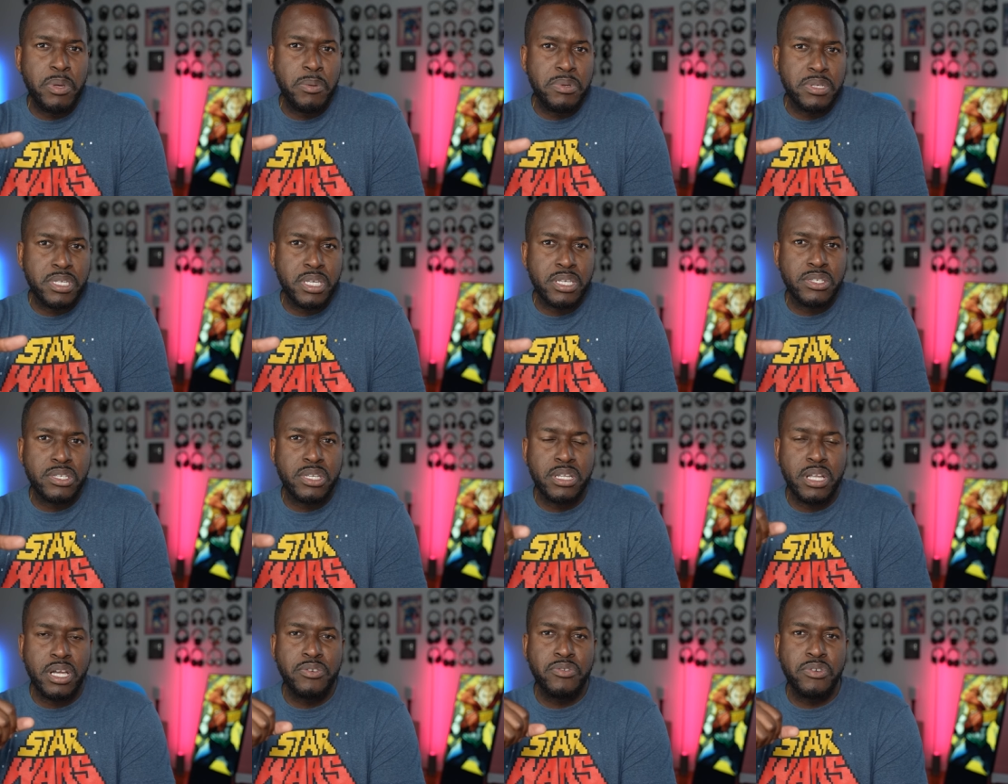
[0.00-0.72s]
maybe
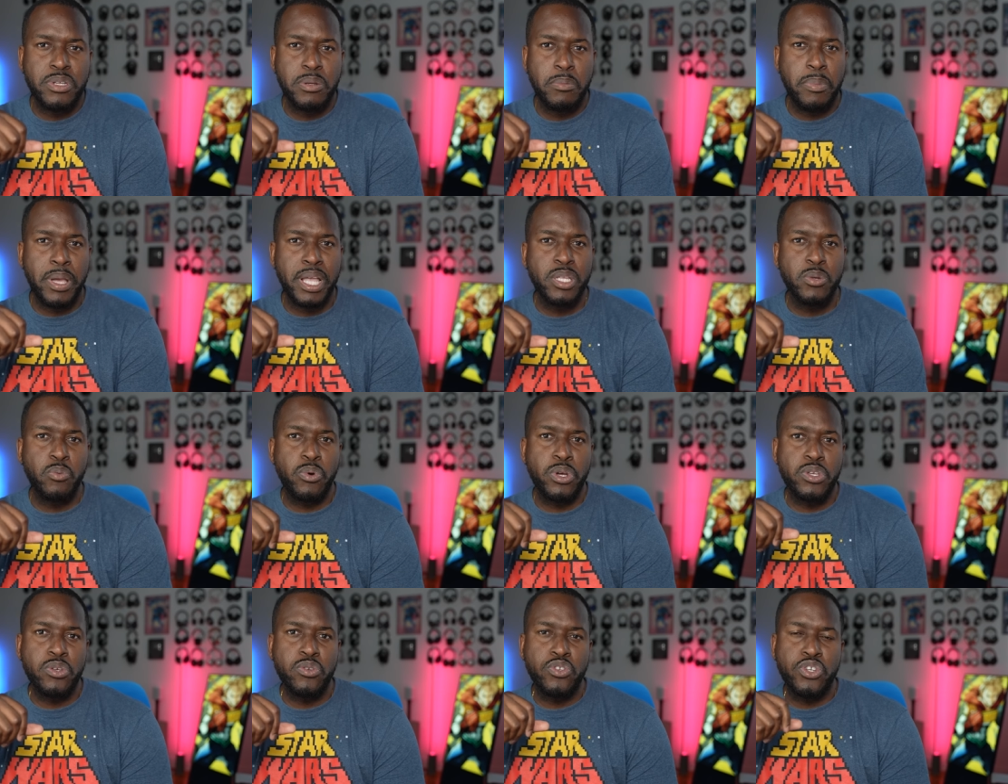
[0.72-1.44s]
1600, depending
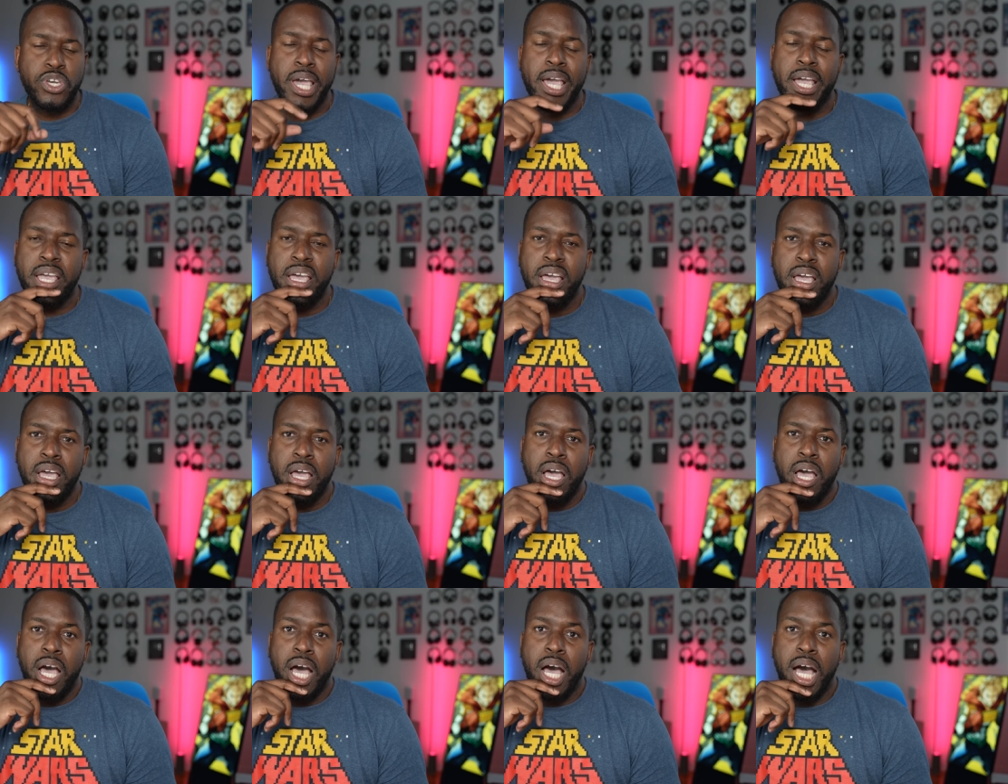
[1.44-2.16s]
where you check.
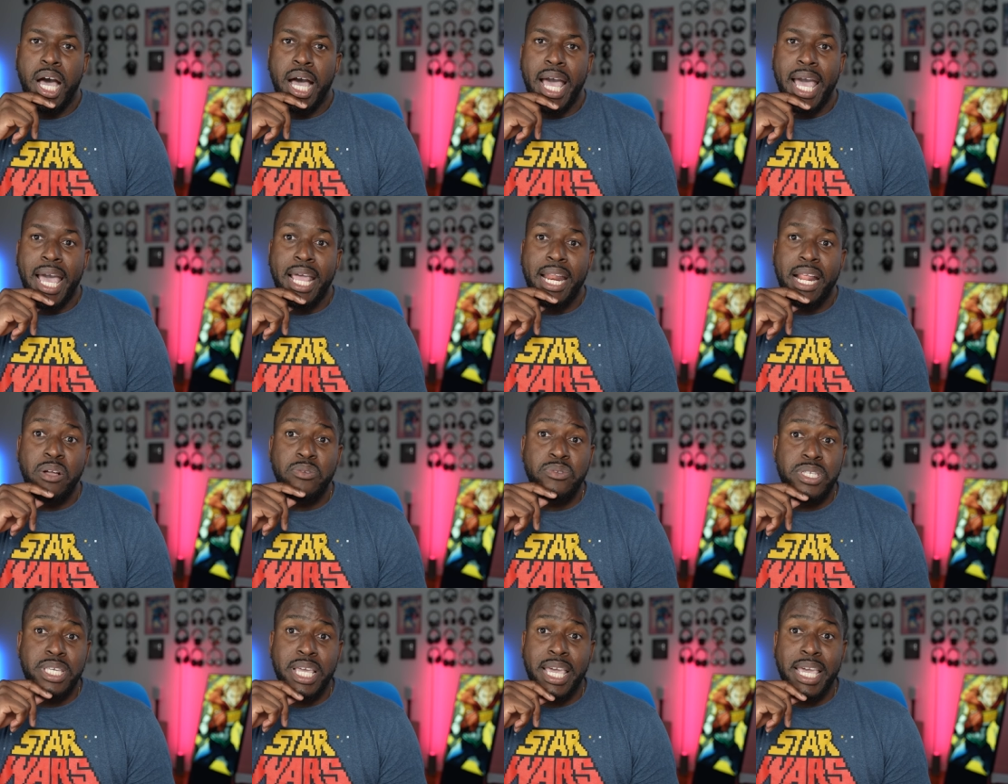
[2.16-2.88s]
Uh, and
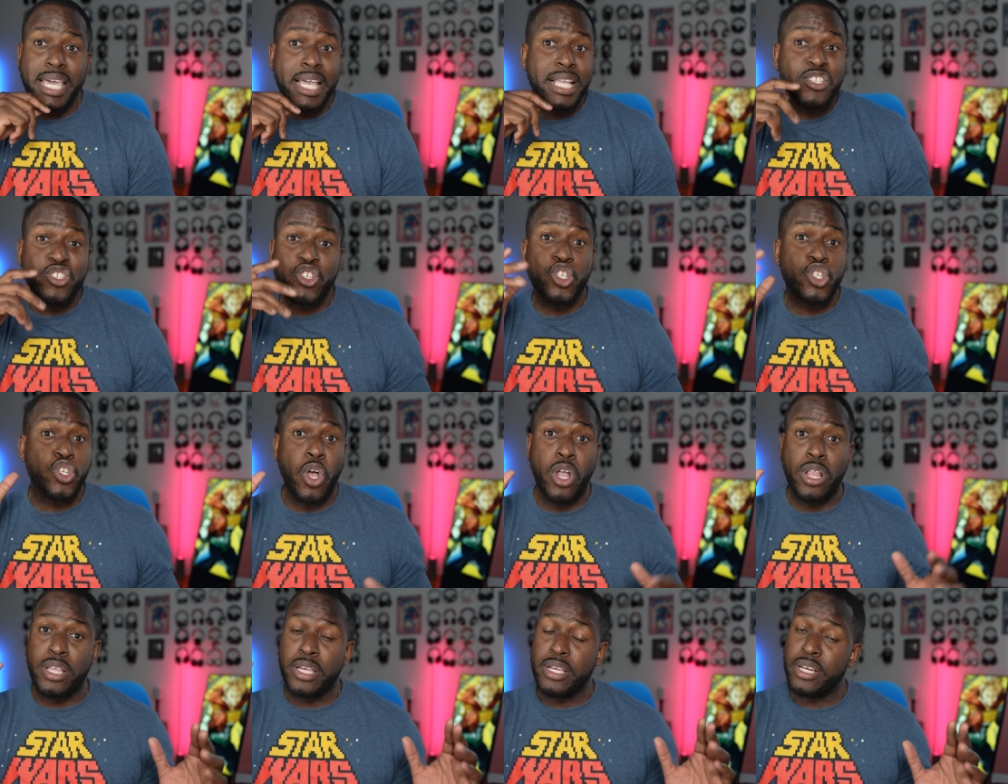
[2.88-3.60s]
I'd say it's
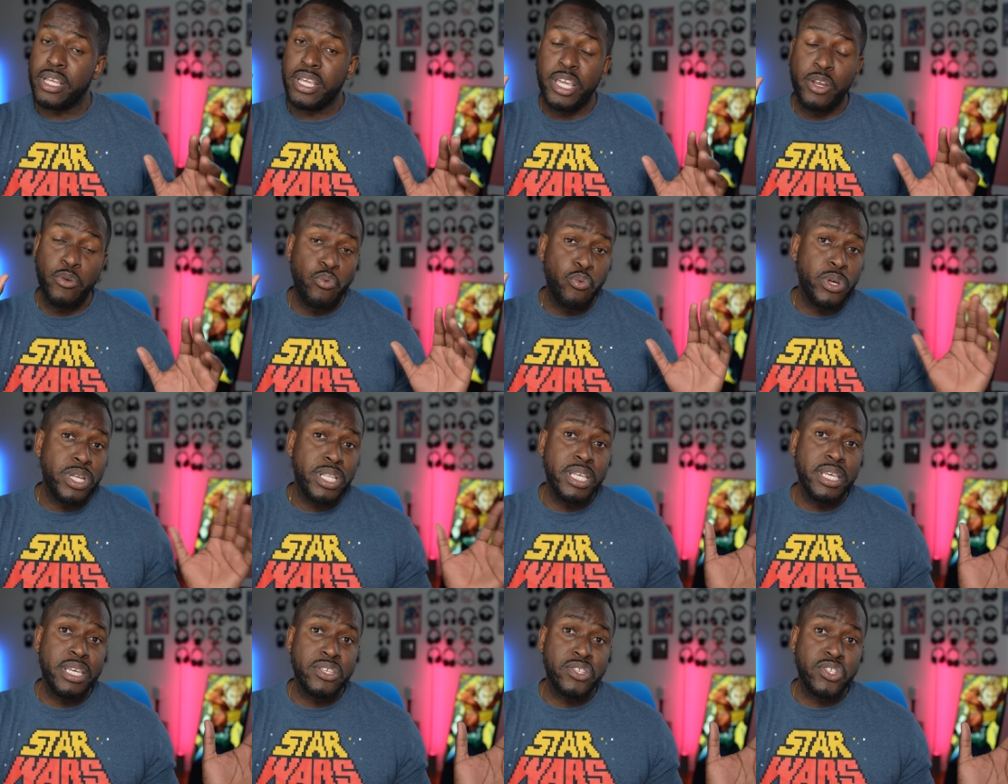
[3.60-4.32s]
solid. It
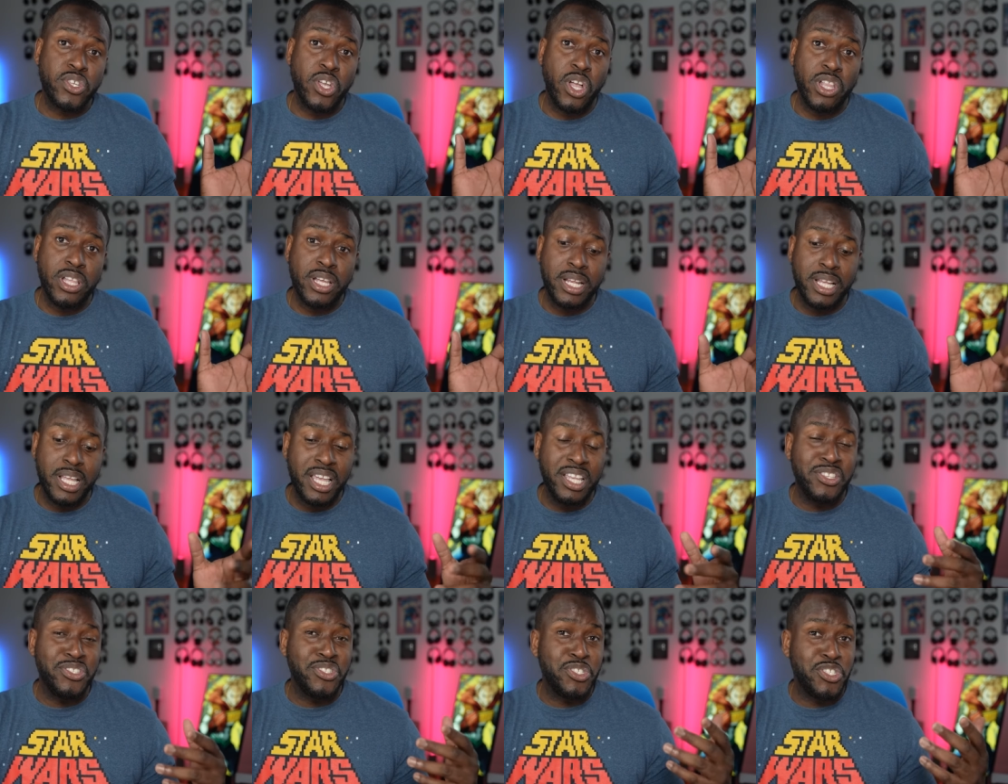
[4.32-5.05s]
really is solid.
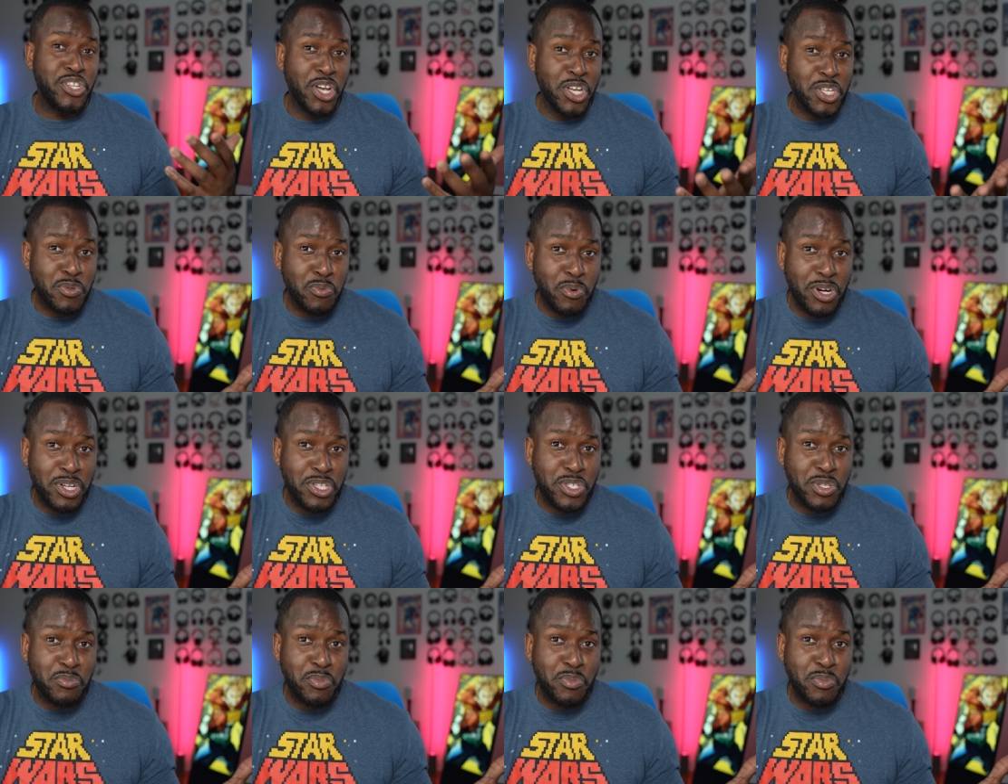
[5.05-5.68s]
It does what it's